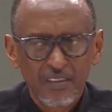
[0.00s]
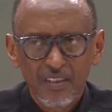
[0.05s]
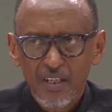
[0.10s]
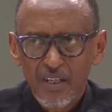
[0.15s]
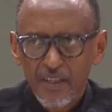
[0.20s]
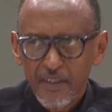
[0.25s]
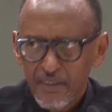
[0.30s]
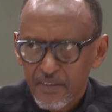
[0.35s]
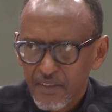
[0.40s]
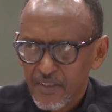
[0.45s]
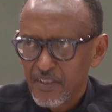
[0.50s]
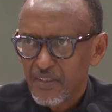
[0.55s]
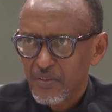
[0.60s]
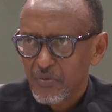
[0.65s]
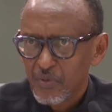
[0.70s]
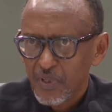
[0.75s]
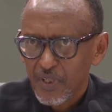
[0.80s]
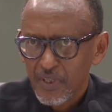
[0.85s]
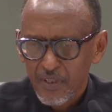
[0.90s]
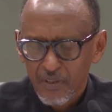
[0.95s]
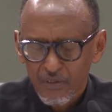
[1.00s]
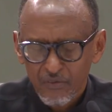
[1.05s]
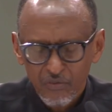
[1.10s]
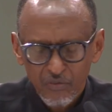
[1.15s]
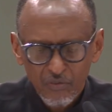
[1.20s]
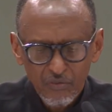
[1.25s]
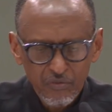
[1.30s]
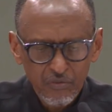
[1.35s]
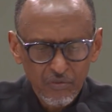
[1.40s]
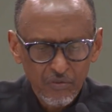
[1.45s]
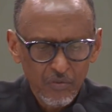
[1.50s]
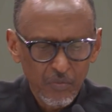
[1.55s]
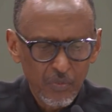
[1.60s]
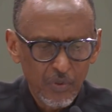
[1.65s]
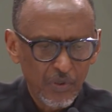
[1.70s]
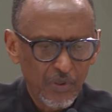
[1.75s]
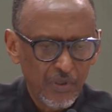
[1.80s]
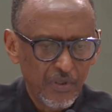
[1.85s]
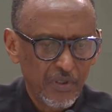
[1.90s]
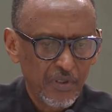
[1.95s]
And since we are here for
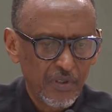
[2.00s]
football,